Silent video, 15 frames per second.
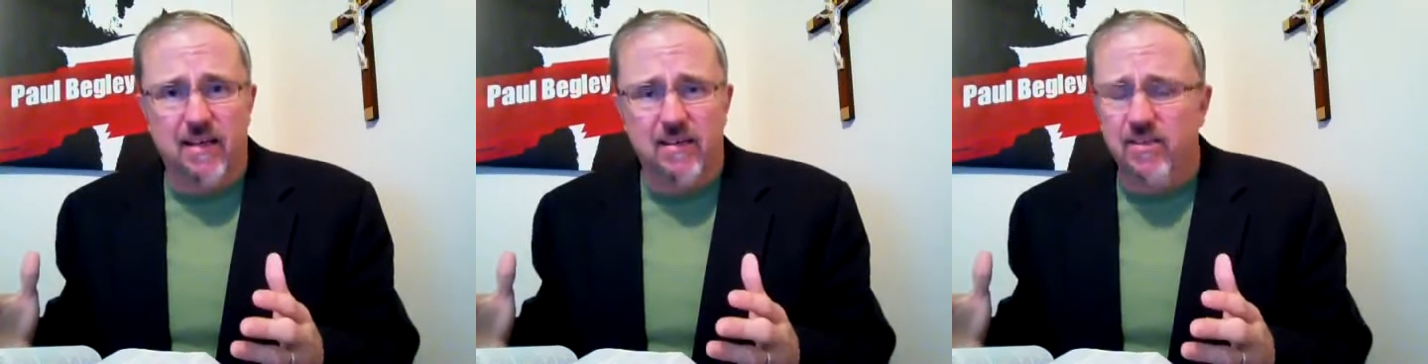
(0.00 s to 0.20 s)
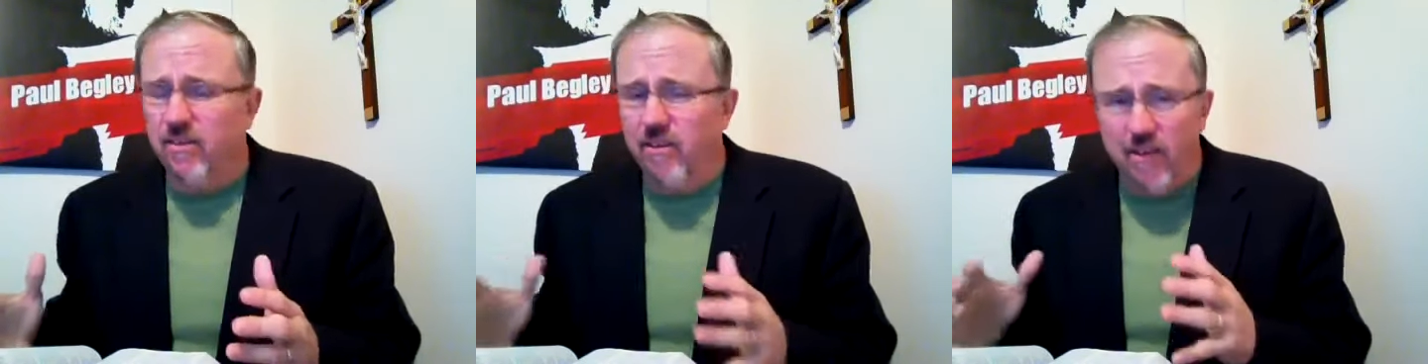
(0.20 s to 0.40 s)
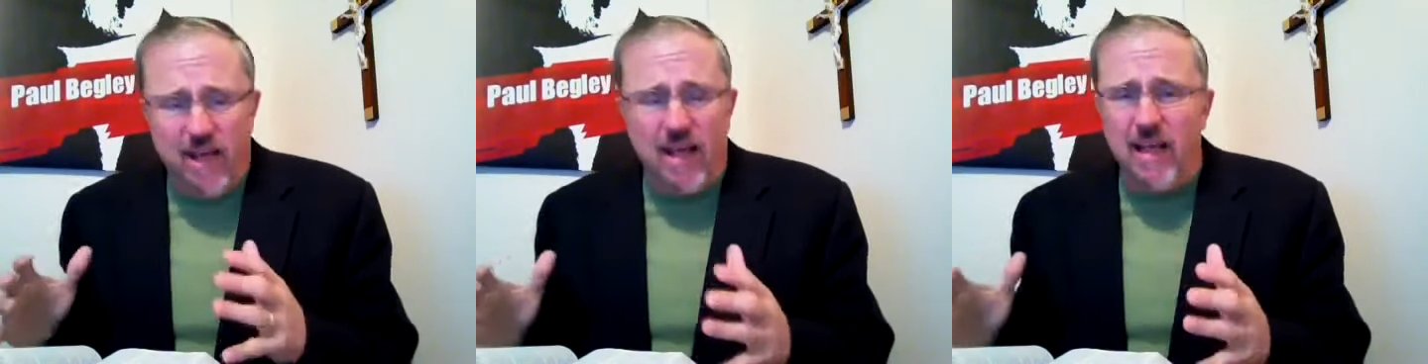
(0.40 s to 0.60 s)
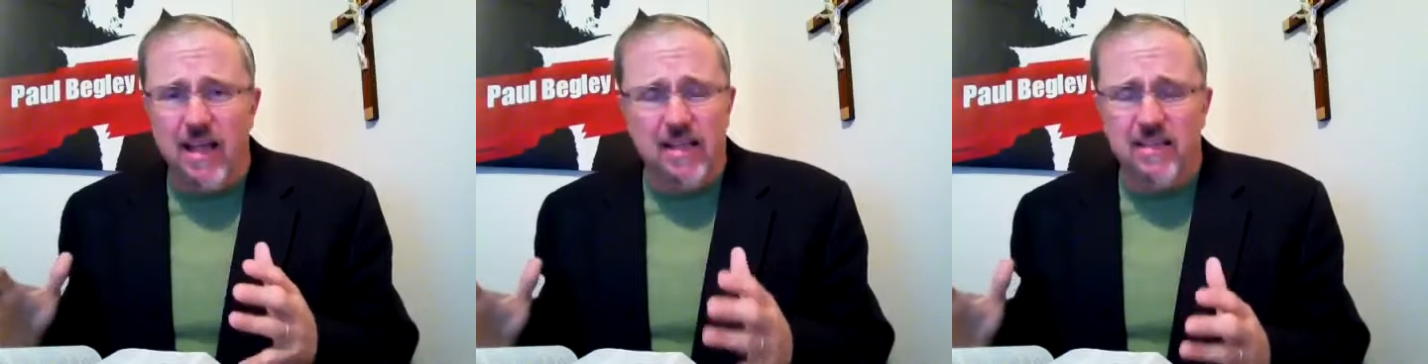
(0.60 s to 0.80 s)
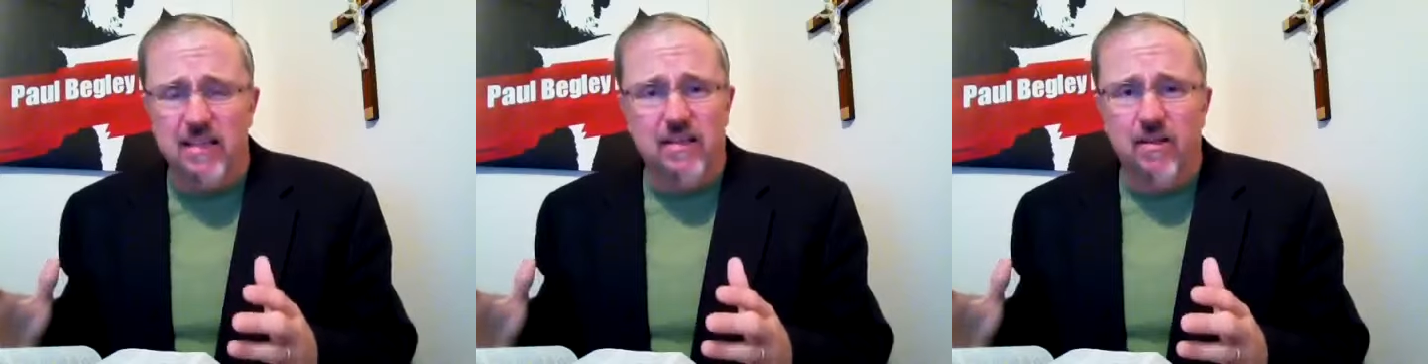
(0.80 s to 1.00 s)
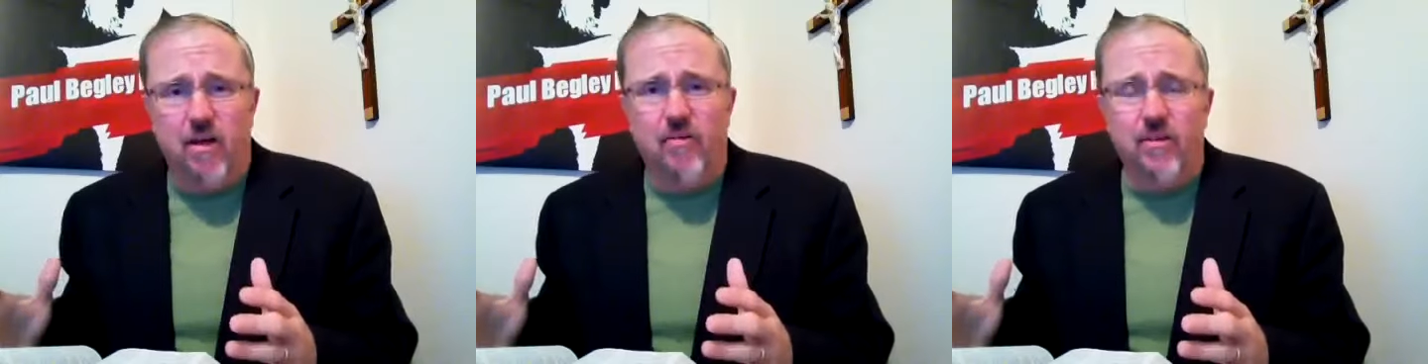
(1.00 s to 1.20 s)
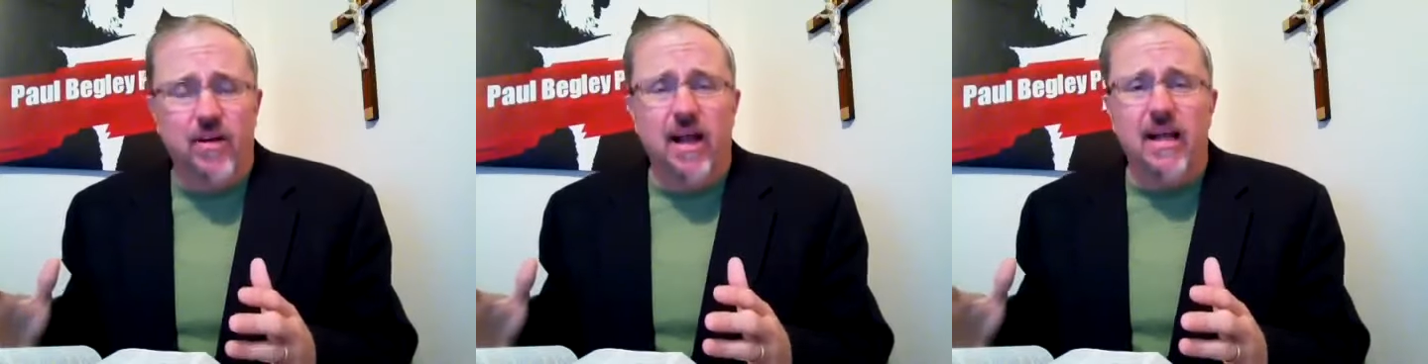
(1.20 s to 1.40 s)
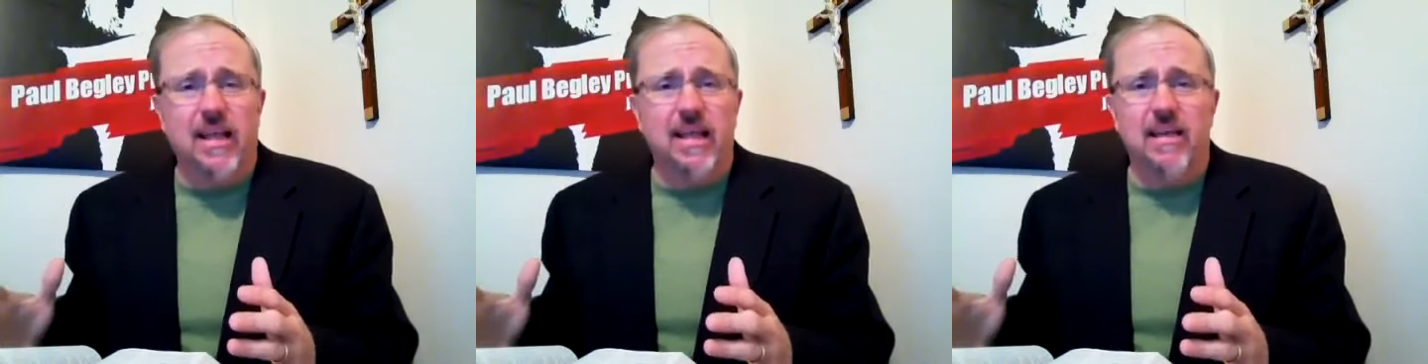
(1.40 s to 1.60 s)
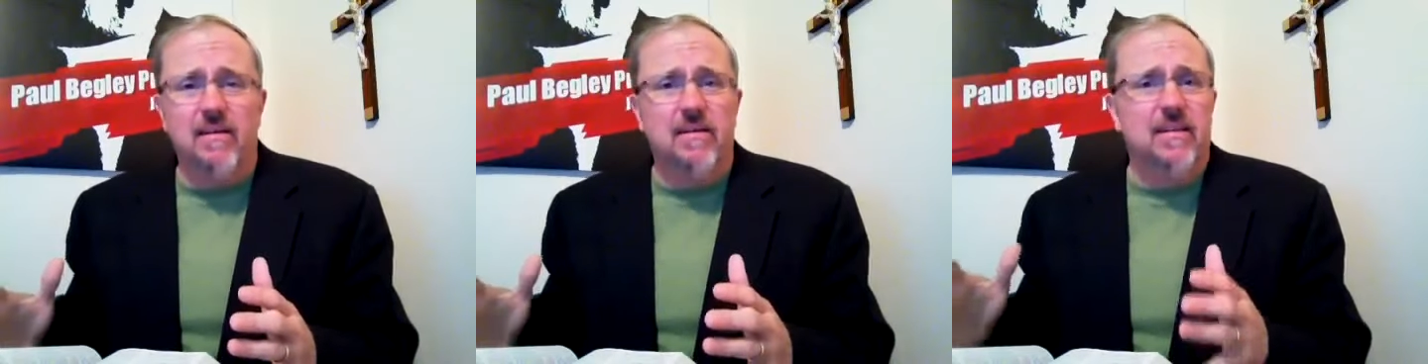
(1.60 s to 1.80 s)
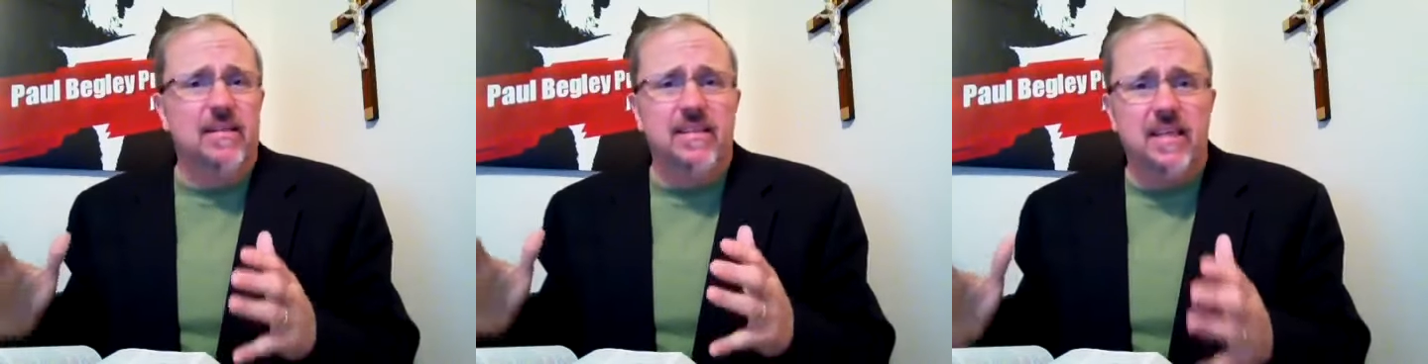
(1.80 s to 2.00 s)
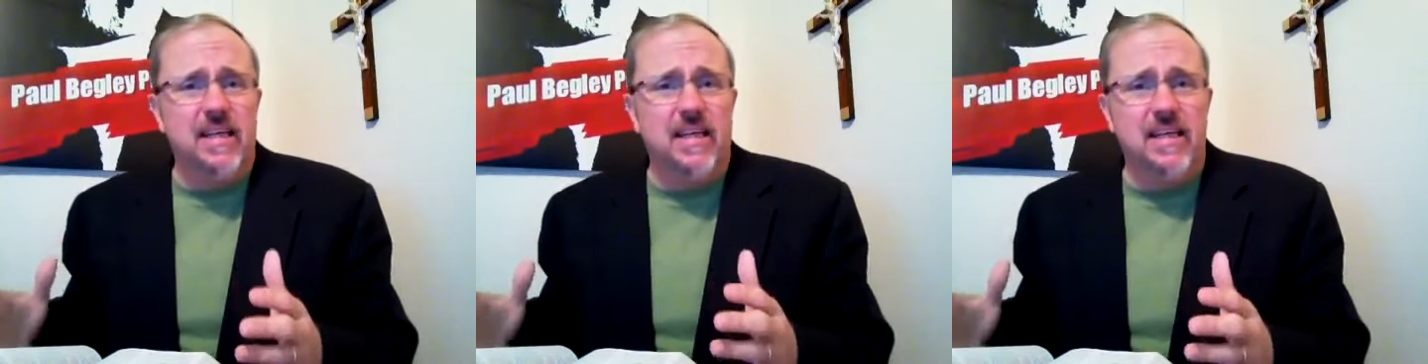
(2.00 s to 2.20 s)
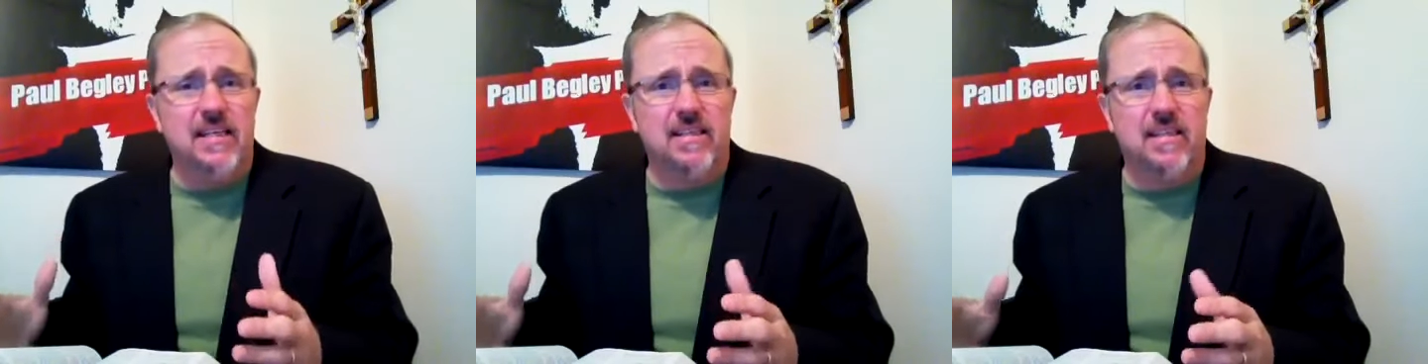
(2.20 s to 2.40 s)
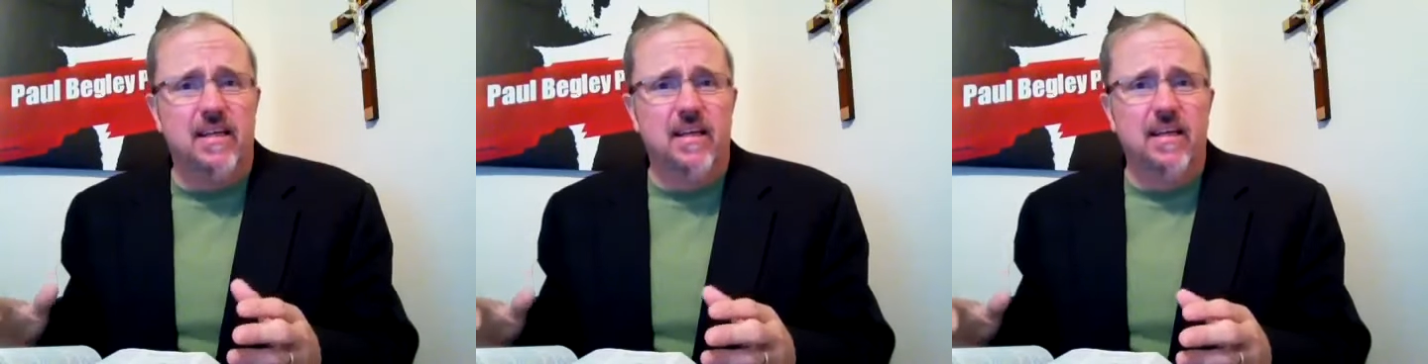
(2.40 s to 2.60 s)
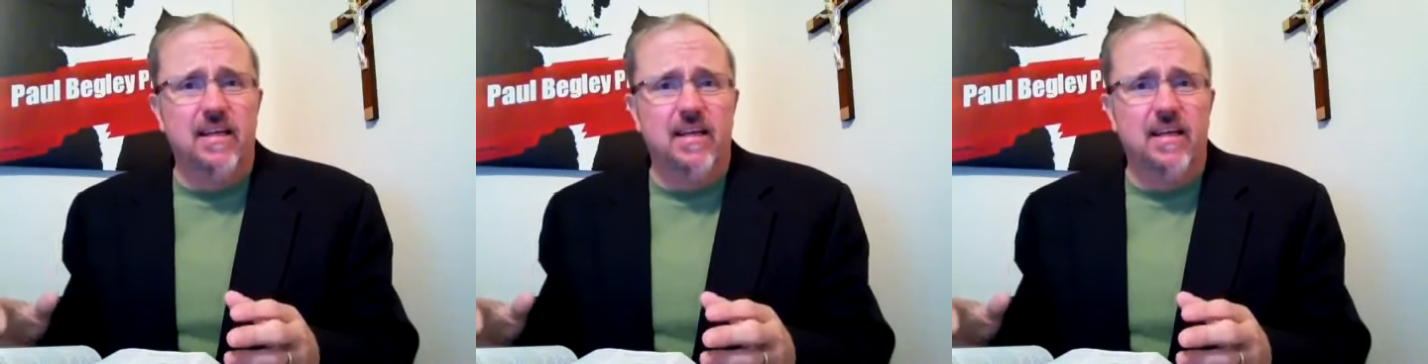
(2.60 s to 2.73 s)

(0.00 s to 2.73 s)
So they're not, it, no, they're not getting diseased.